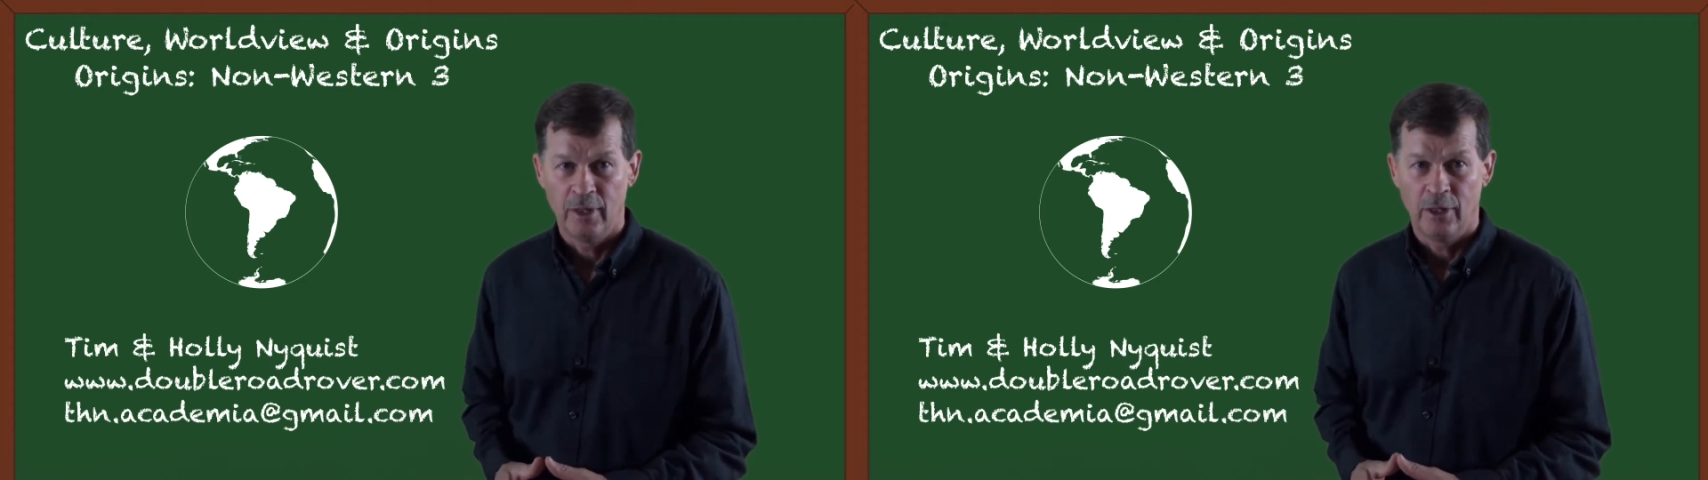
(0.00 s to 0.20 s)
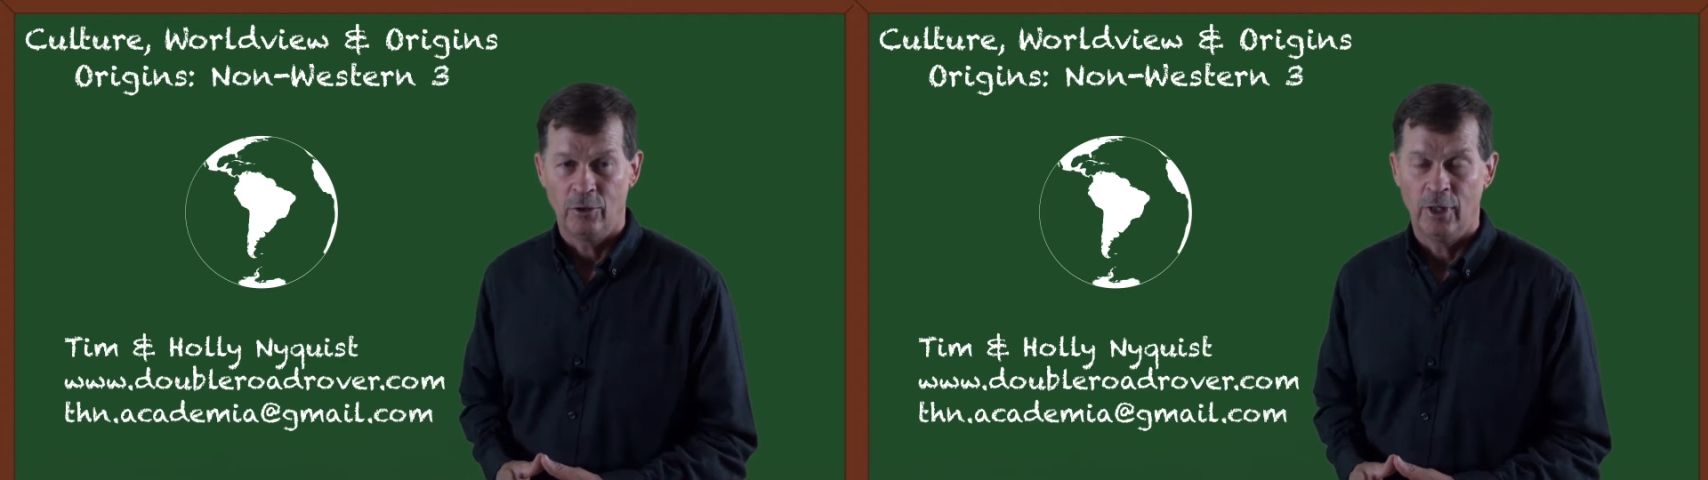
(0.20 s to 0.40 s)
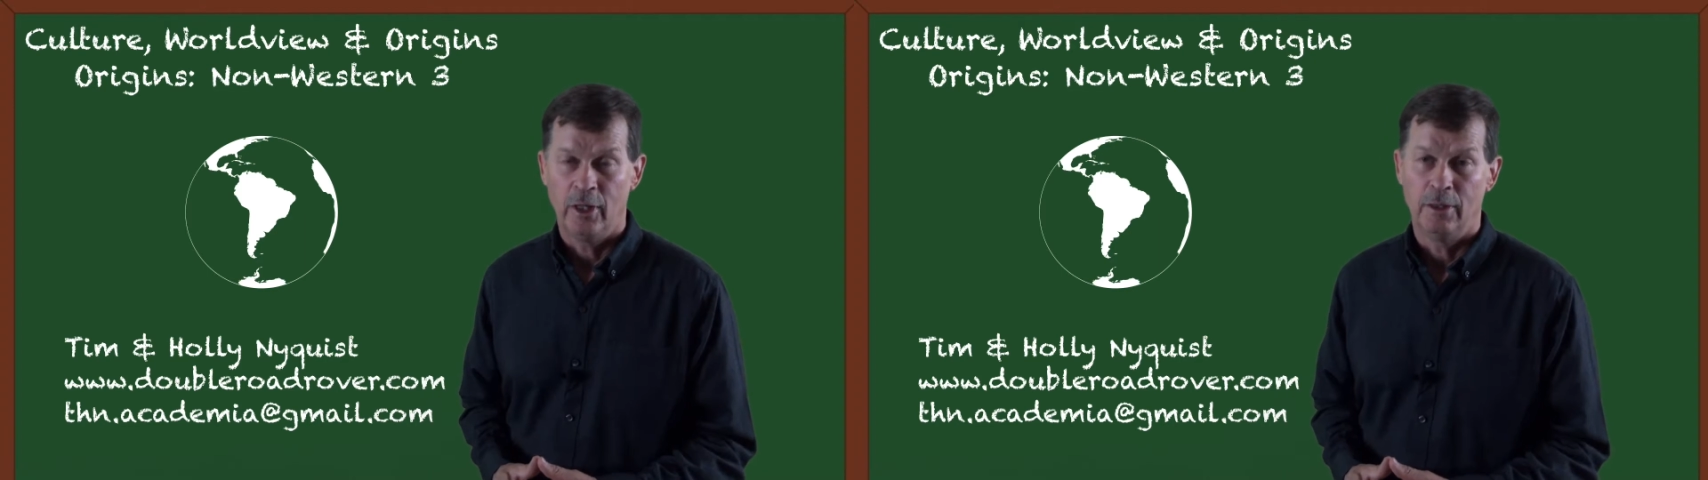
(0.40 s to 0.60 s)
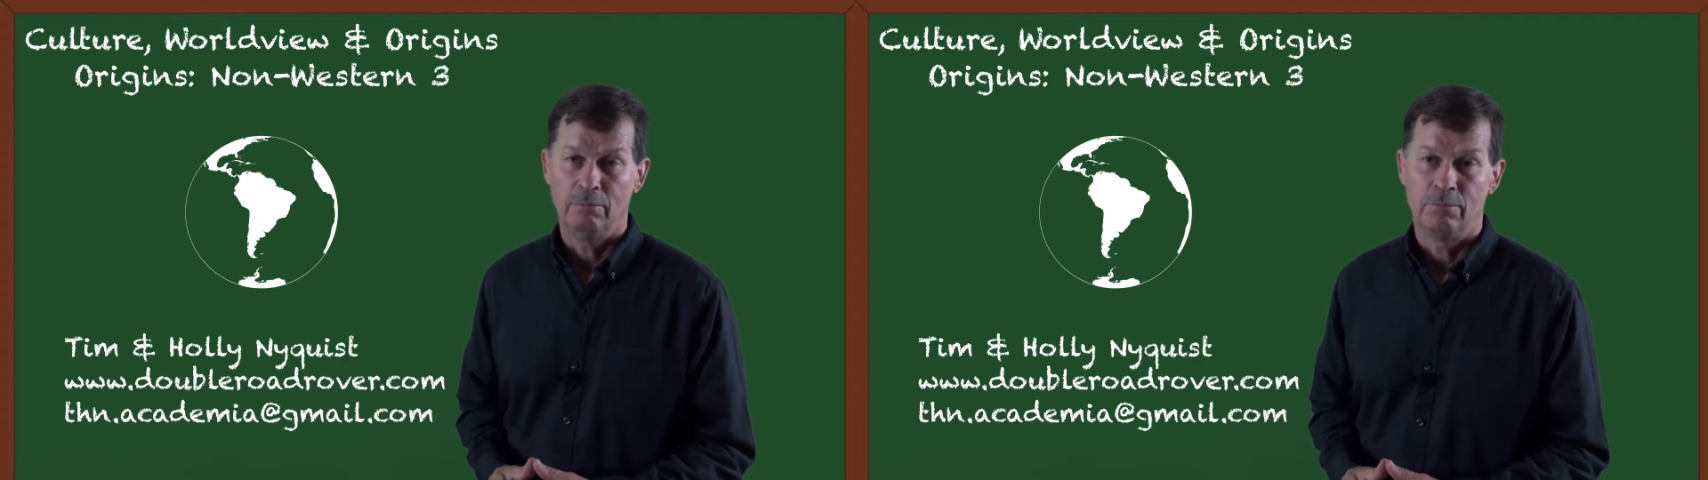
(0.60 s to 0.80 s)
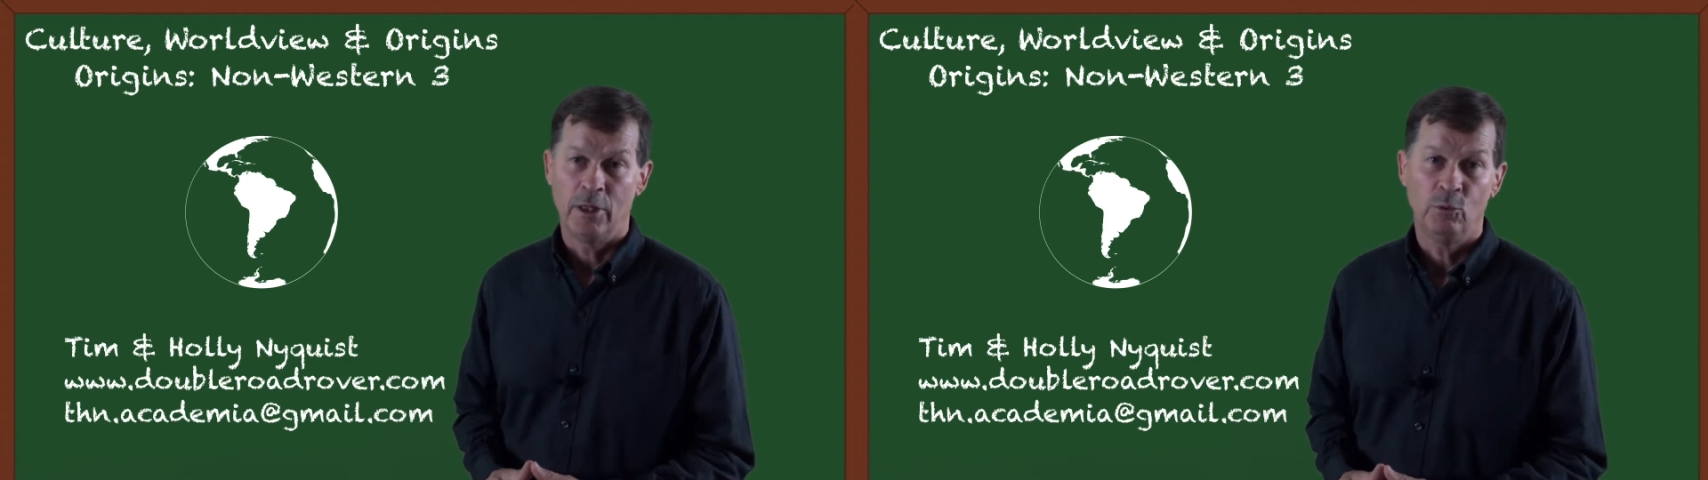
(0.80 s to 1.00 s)

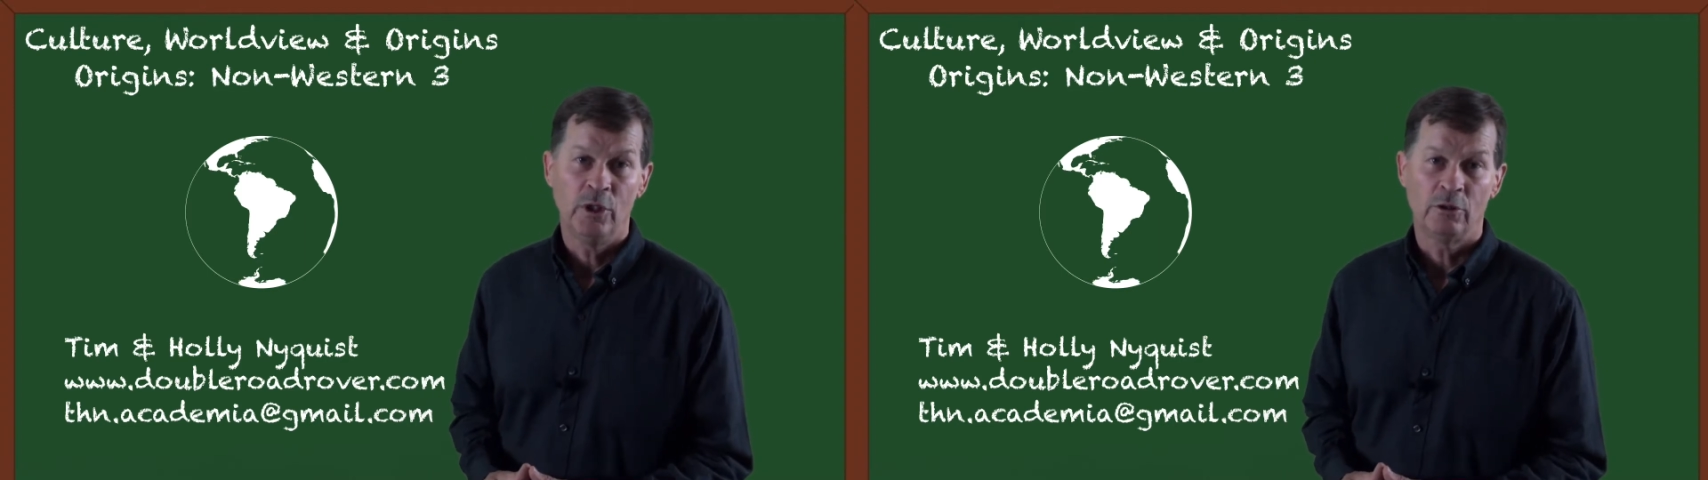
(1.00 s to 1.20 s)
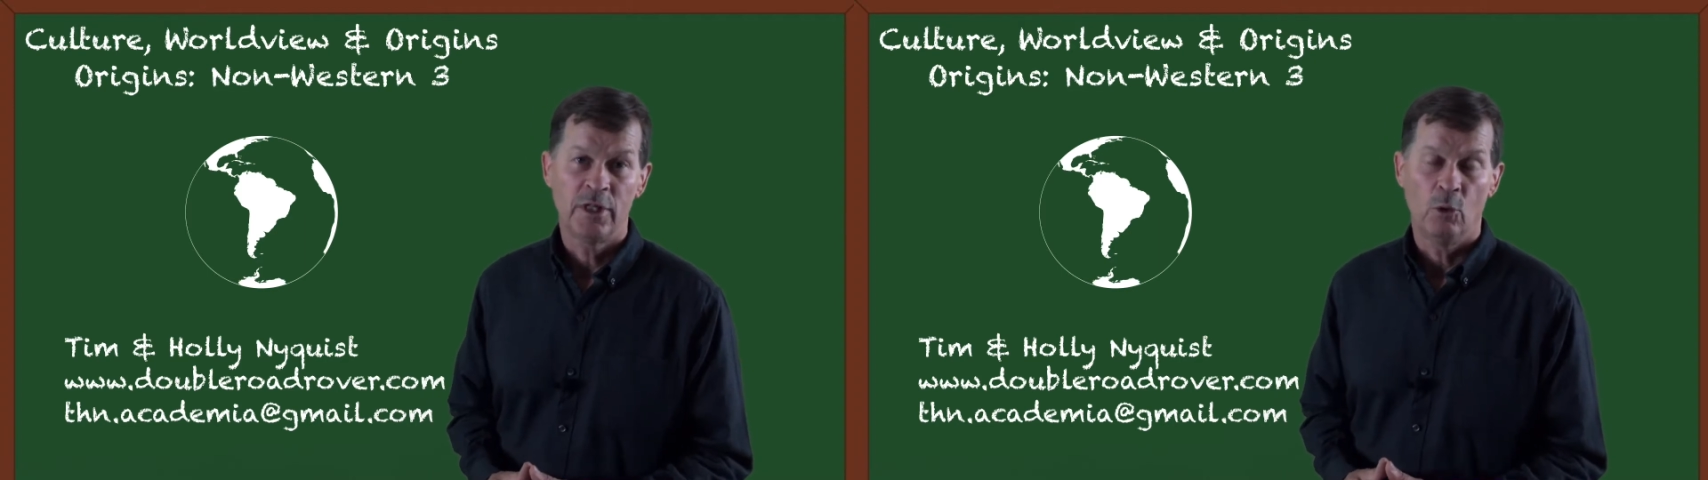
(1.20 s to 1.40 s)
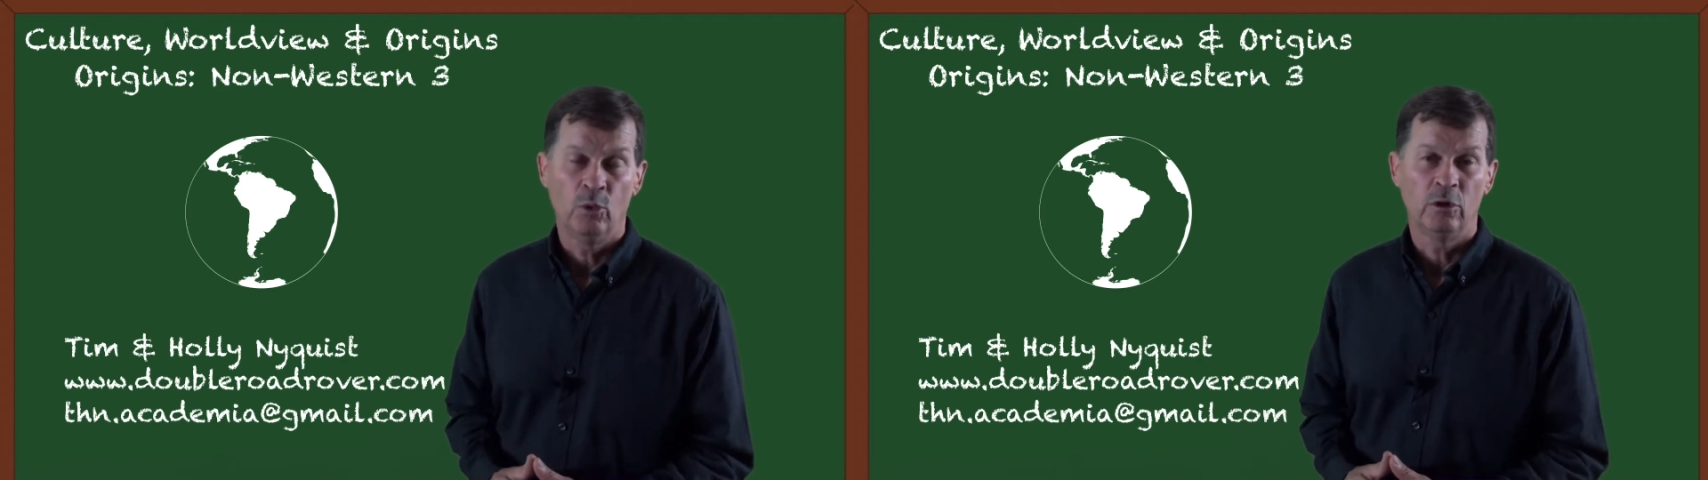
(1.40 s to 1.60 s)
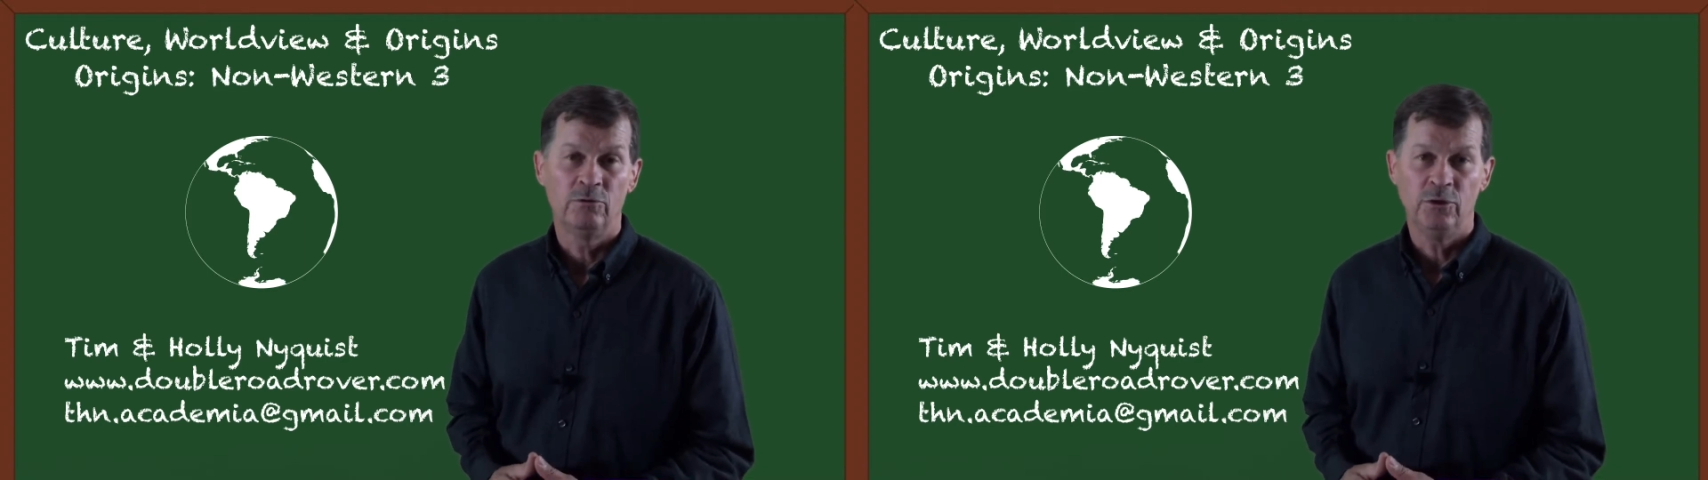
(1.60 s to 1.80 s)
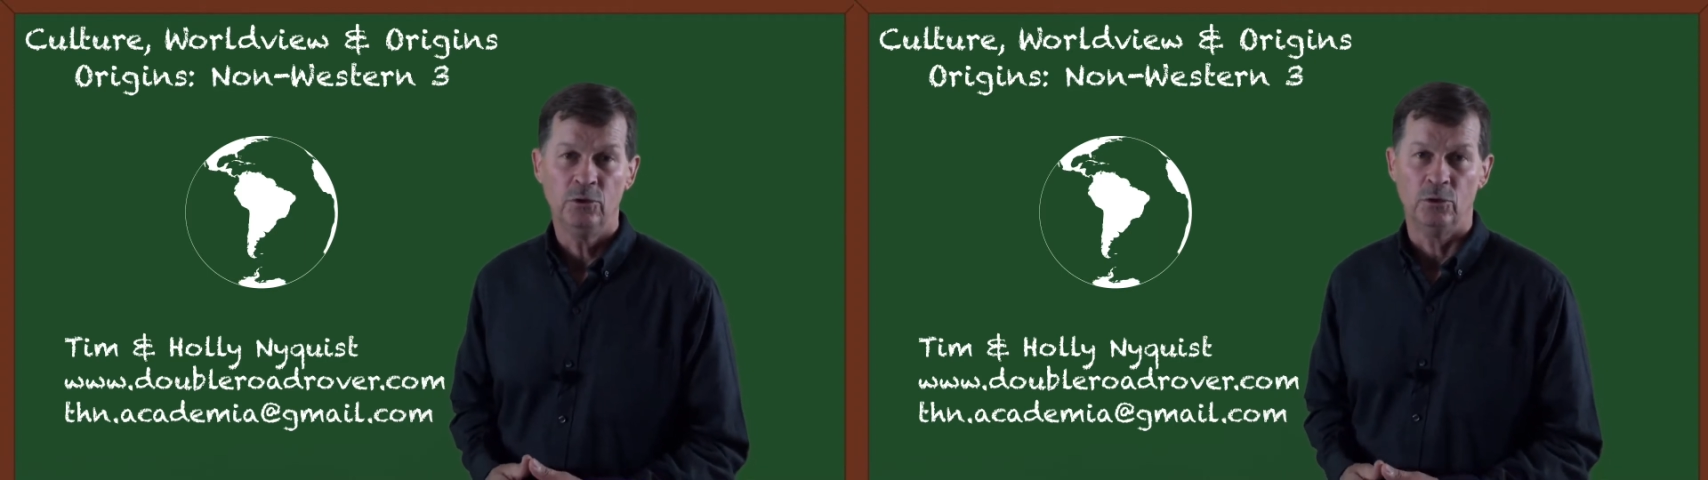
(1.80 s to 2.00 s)
Then we looked at
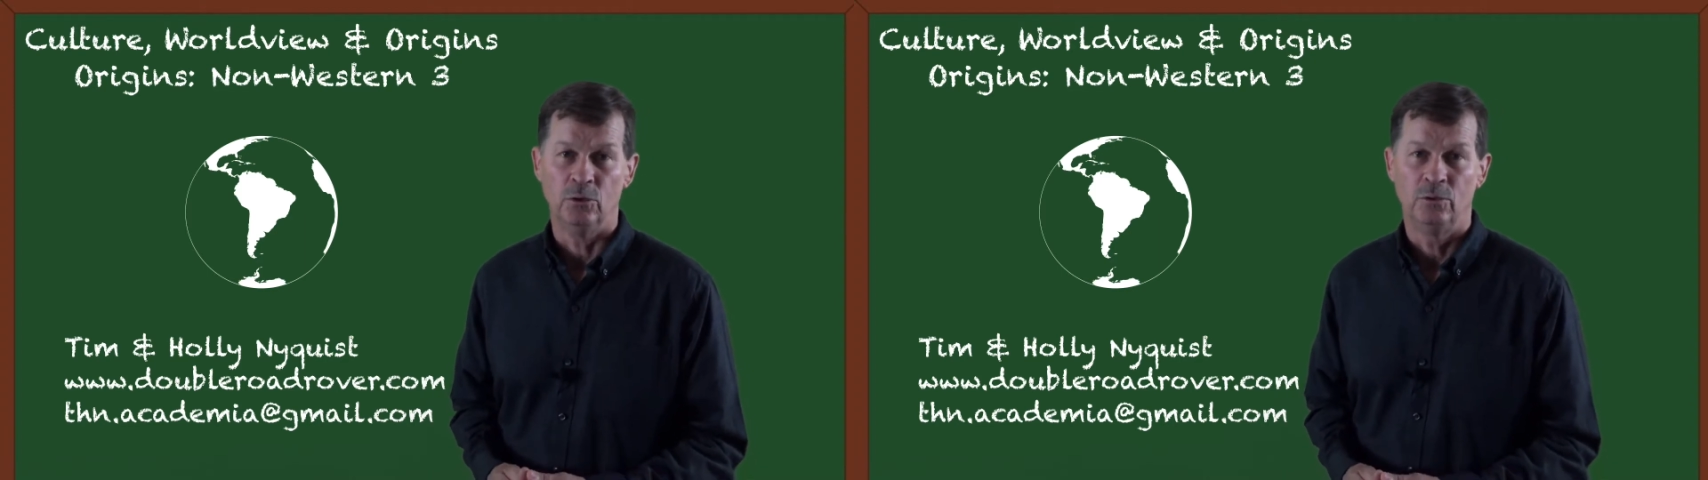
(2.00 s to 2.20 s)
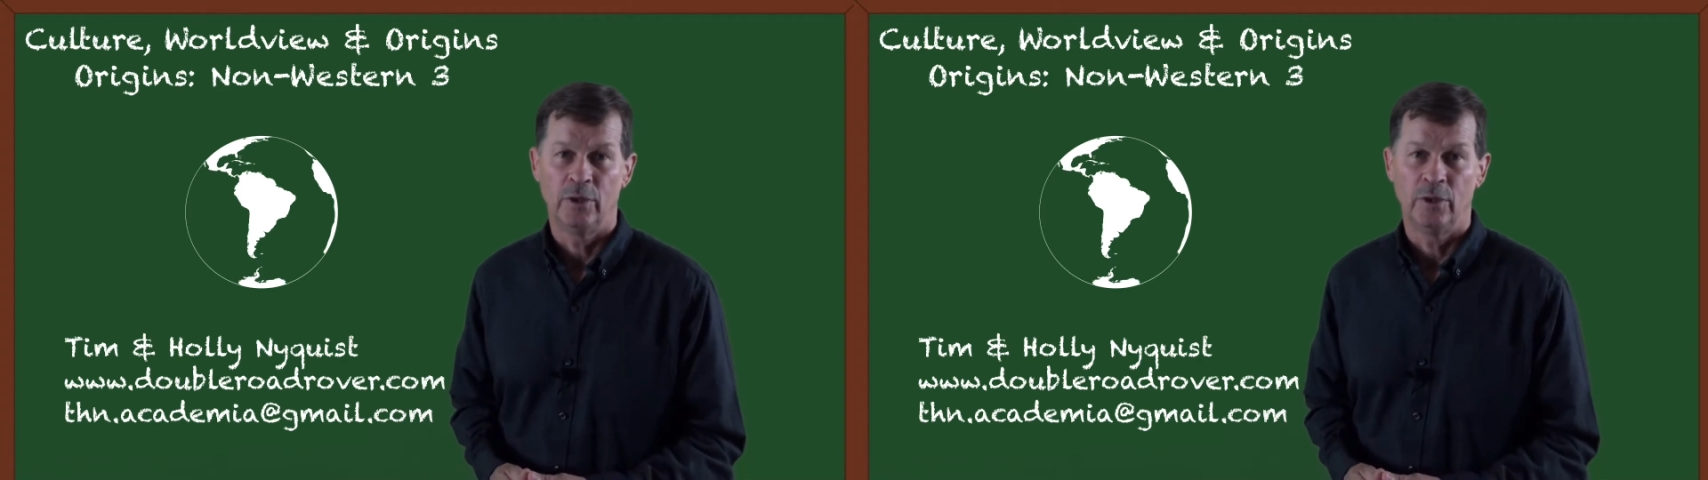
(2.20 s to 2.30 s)
worldview